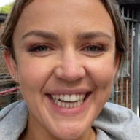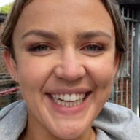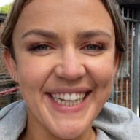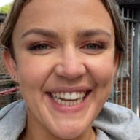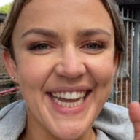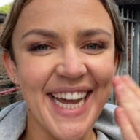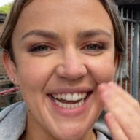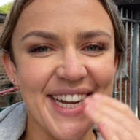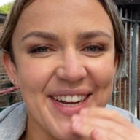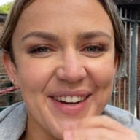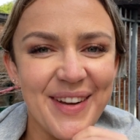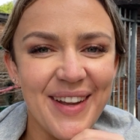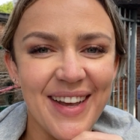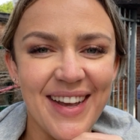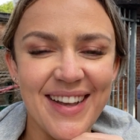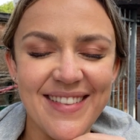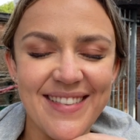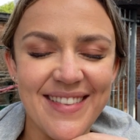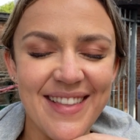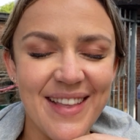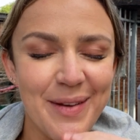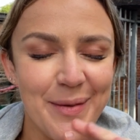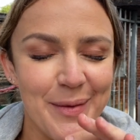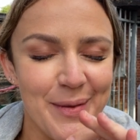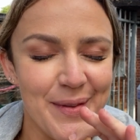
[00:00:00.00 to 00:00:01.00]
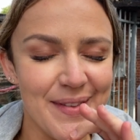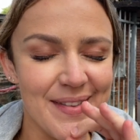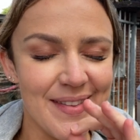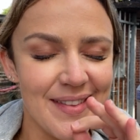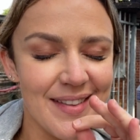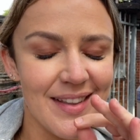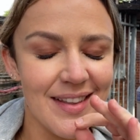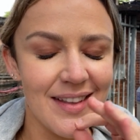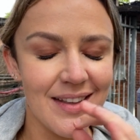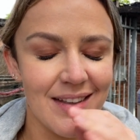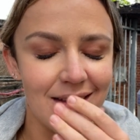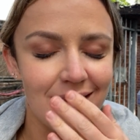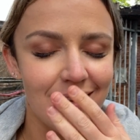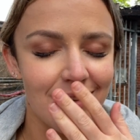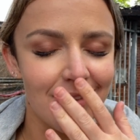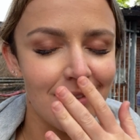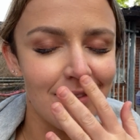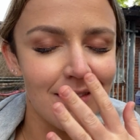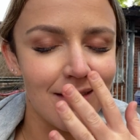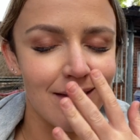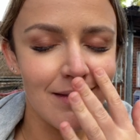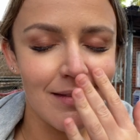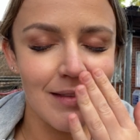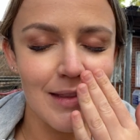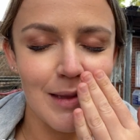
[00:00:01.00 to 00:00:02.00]
Okay, you guys, that was
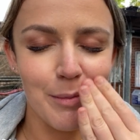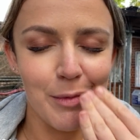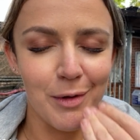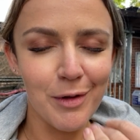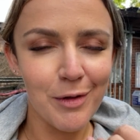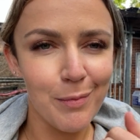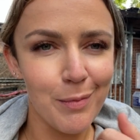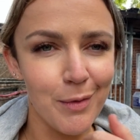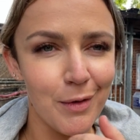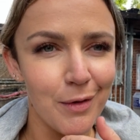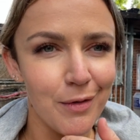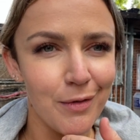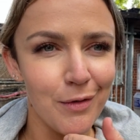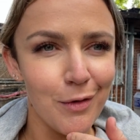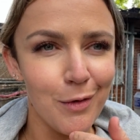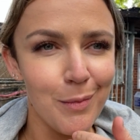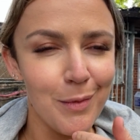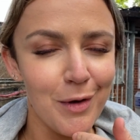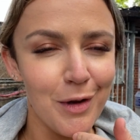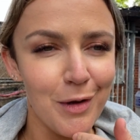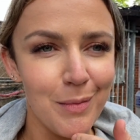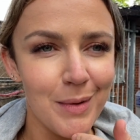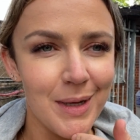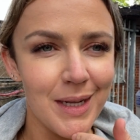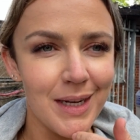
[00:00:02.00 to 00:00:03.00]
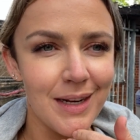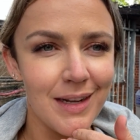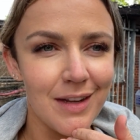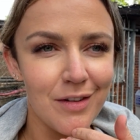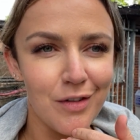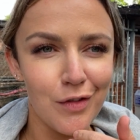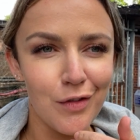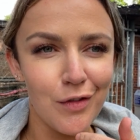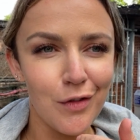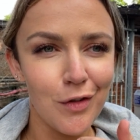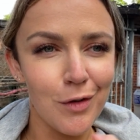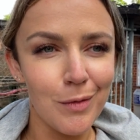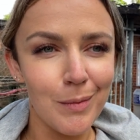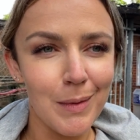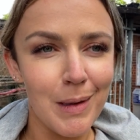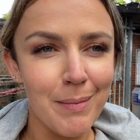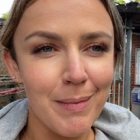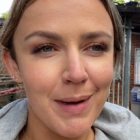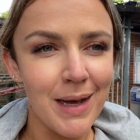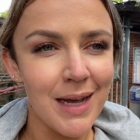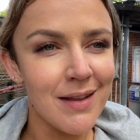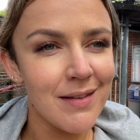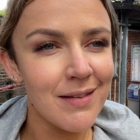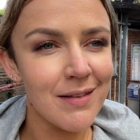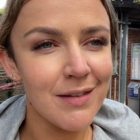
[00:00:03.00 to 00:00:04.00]
the most beautiful moment. I just took my
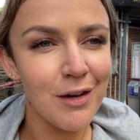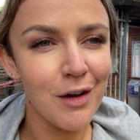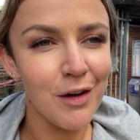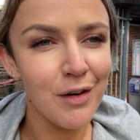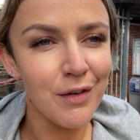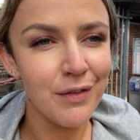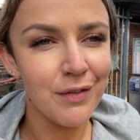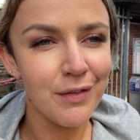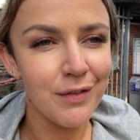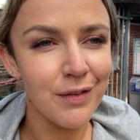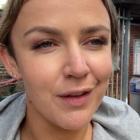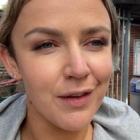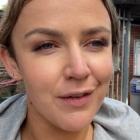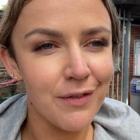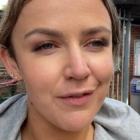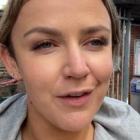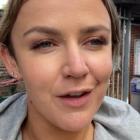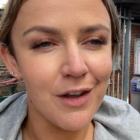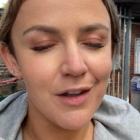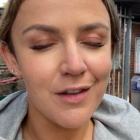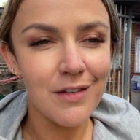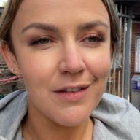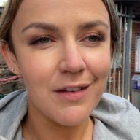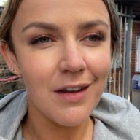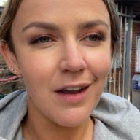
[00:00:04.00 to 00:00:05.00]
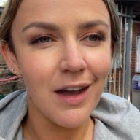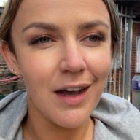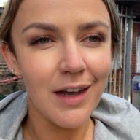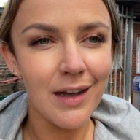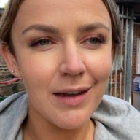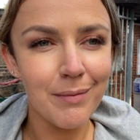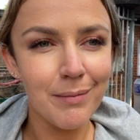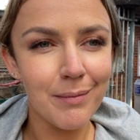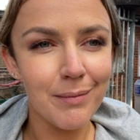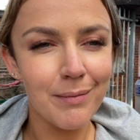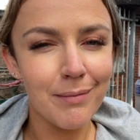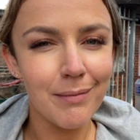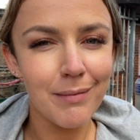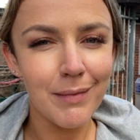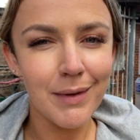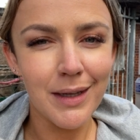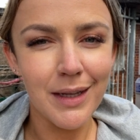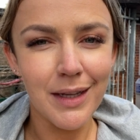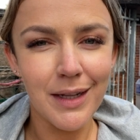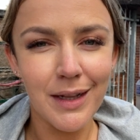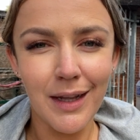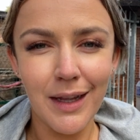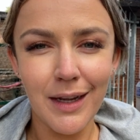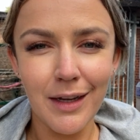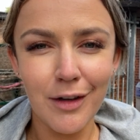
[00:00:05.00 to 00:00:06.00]
mask off for the first time
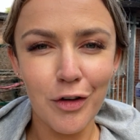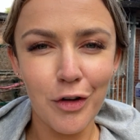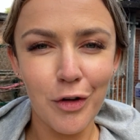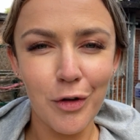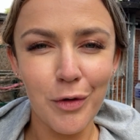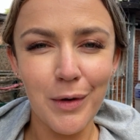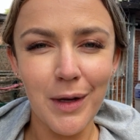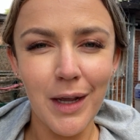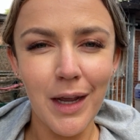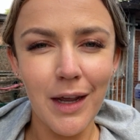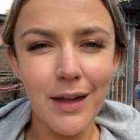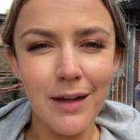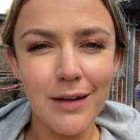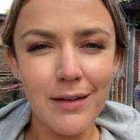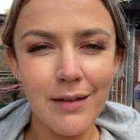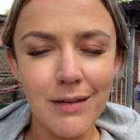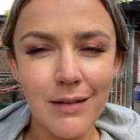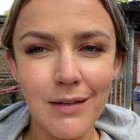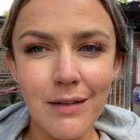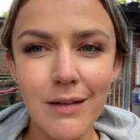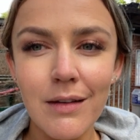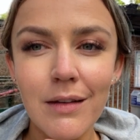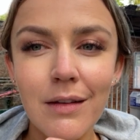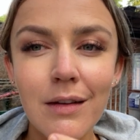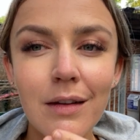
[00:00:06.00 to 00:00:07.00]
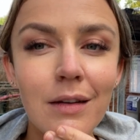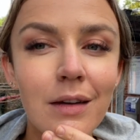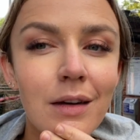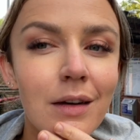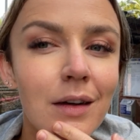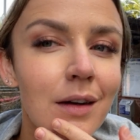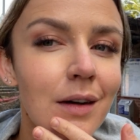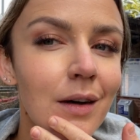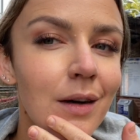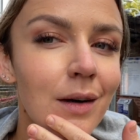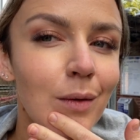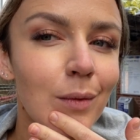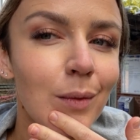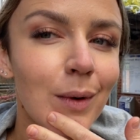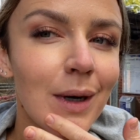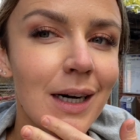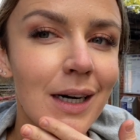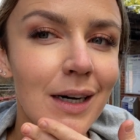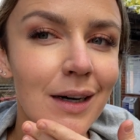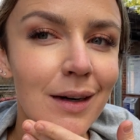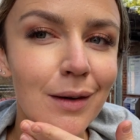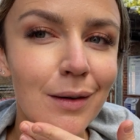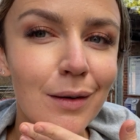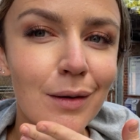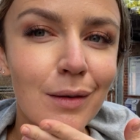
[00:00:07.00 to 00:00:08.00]
in like two days.
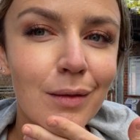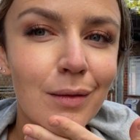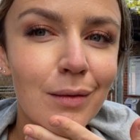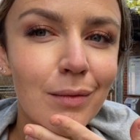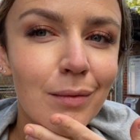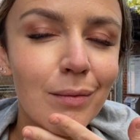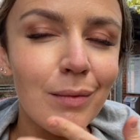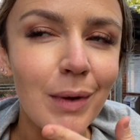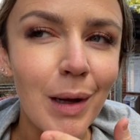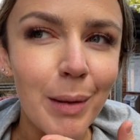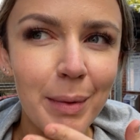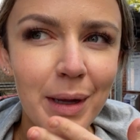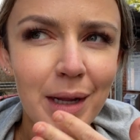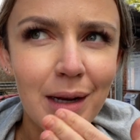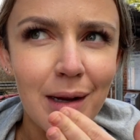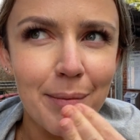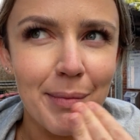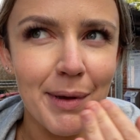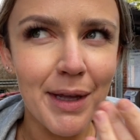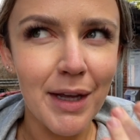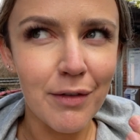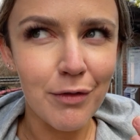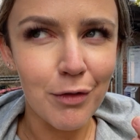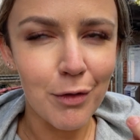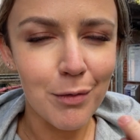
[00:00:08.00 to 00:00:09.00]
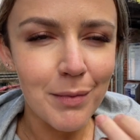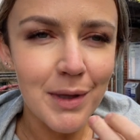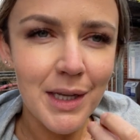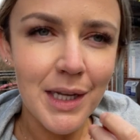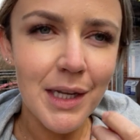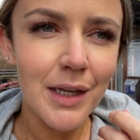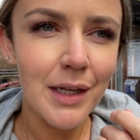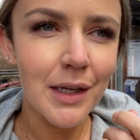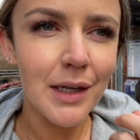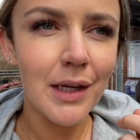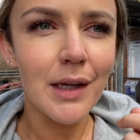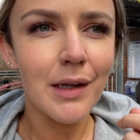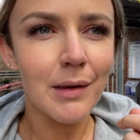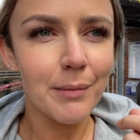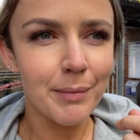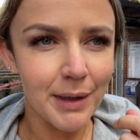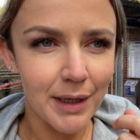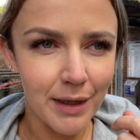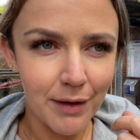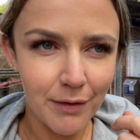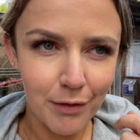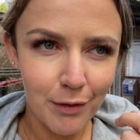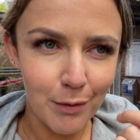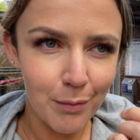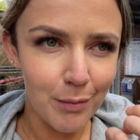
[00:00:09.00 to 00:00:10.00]
Wow. I mean, apart from eating,
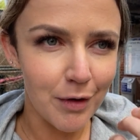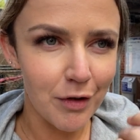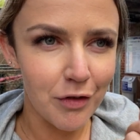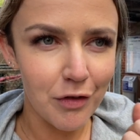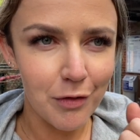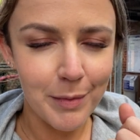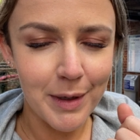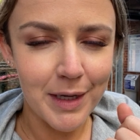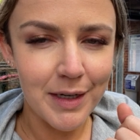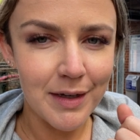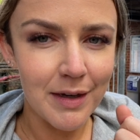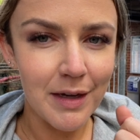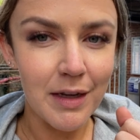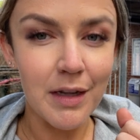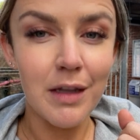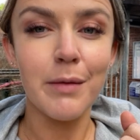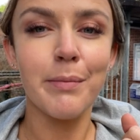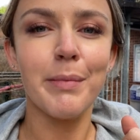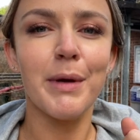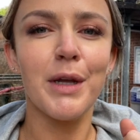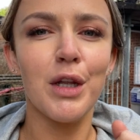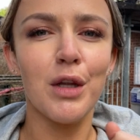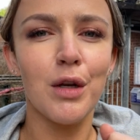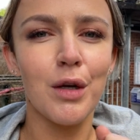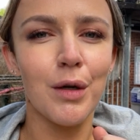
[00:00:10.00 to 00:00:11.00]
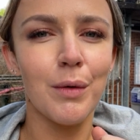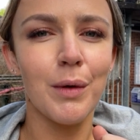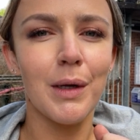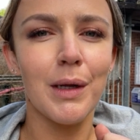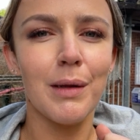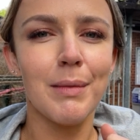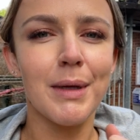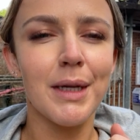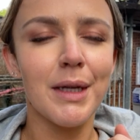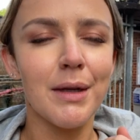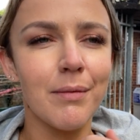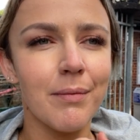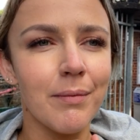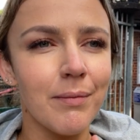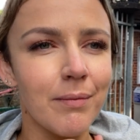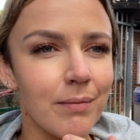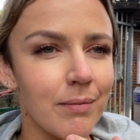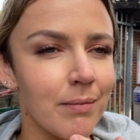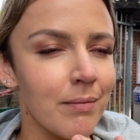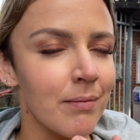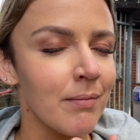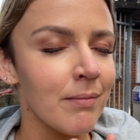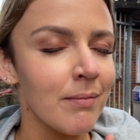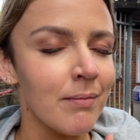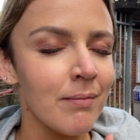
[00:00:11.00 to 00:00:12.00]
apart from brushing my teeth, but you know what I mean.
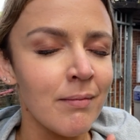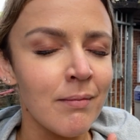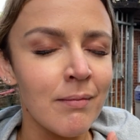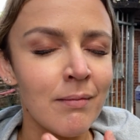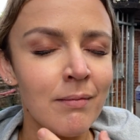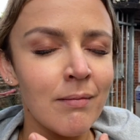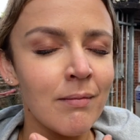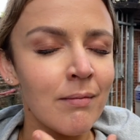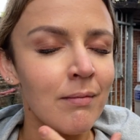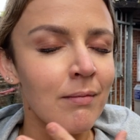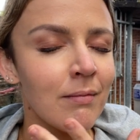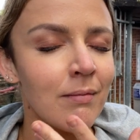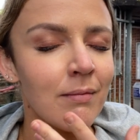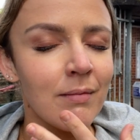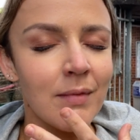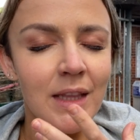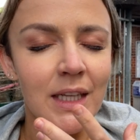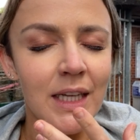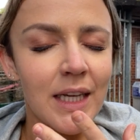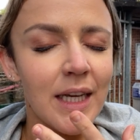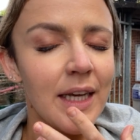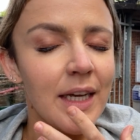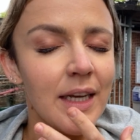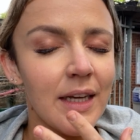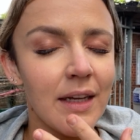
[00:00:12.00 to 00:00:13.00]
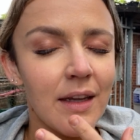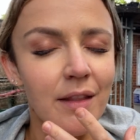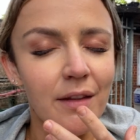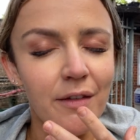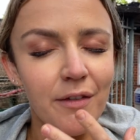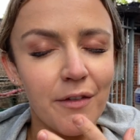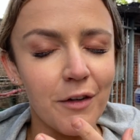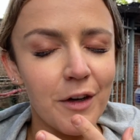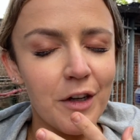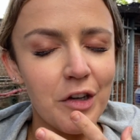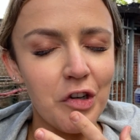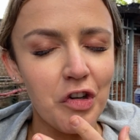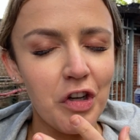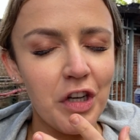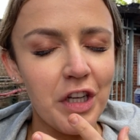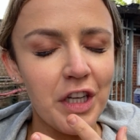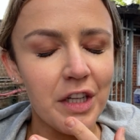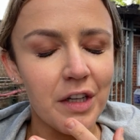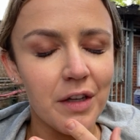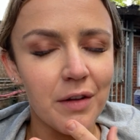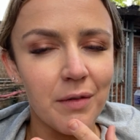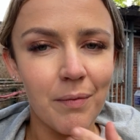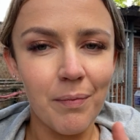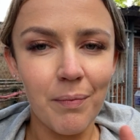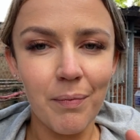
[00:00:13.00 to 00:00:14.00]
The air, the fresh
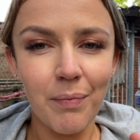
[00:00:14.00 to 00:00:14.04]
air.